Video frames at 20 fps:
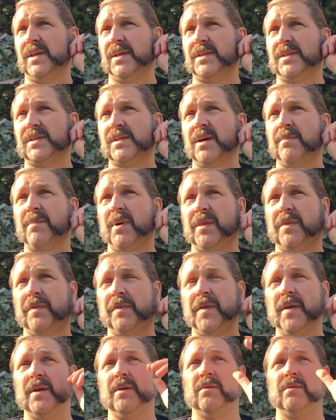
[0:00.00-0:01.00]
somewhat
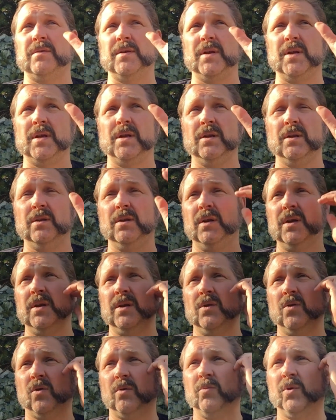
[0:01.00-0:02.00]
thinner than in
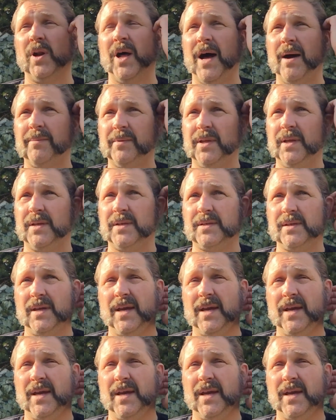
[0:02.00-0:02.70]
normal optics.